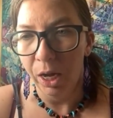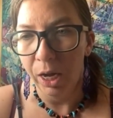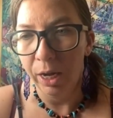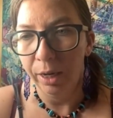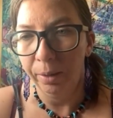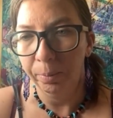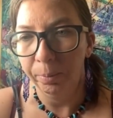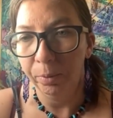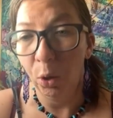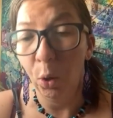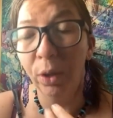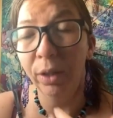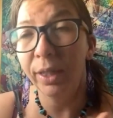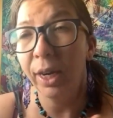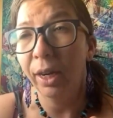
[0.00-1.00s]
The
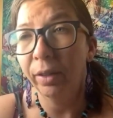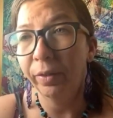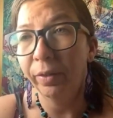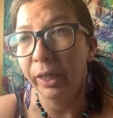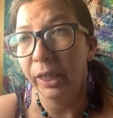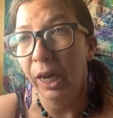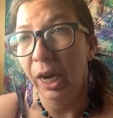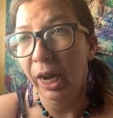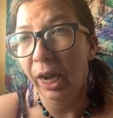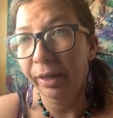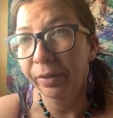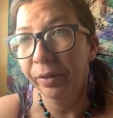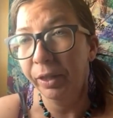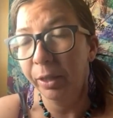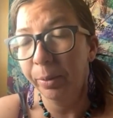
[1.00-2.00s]
only side effect I
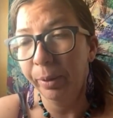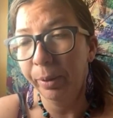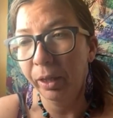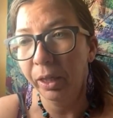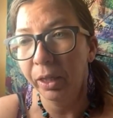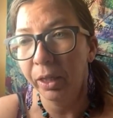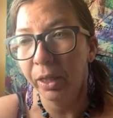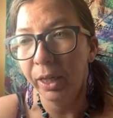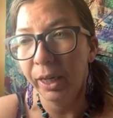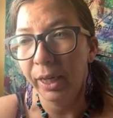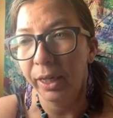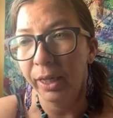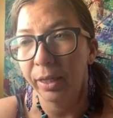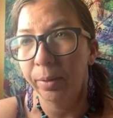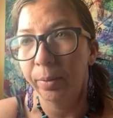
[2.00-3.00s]
have experienced
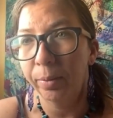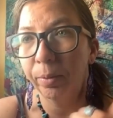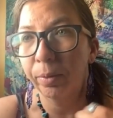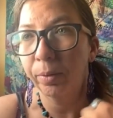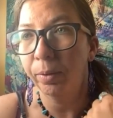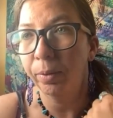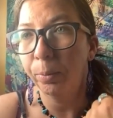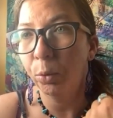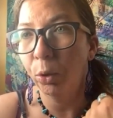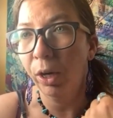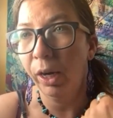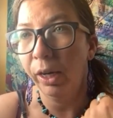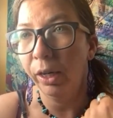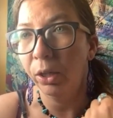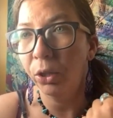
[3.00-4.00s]
is more
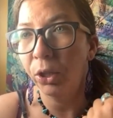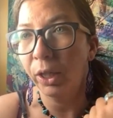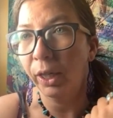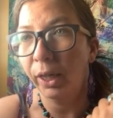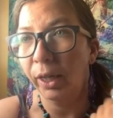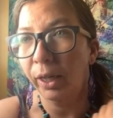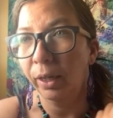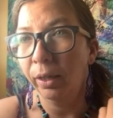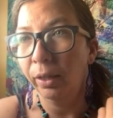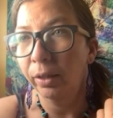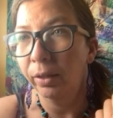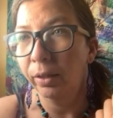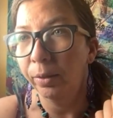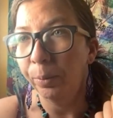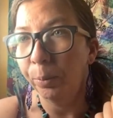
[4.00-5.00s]
energy,
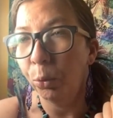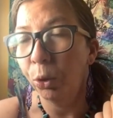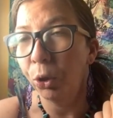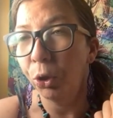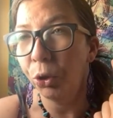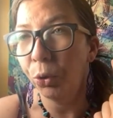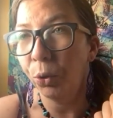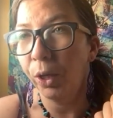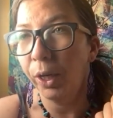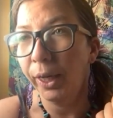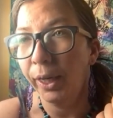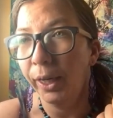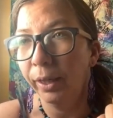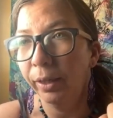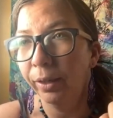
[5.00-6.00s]
more
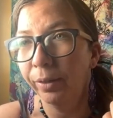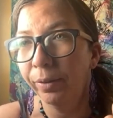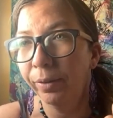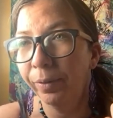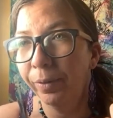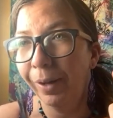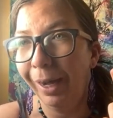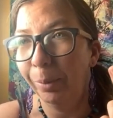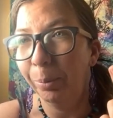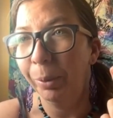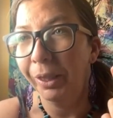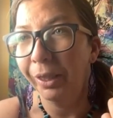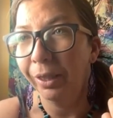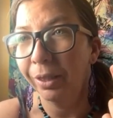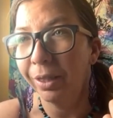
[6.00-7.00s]
joy,
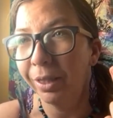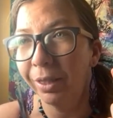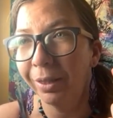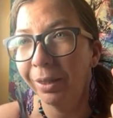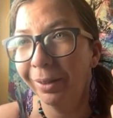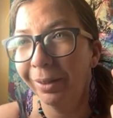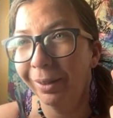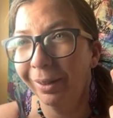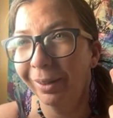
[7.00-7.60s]
happiness,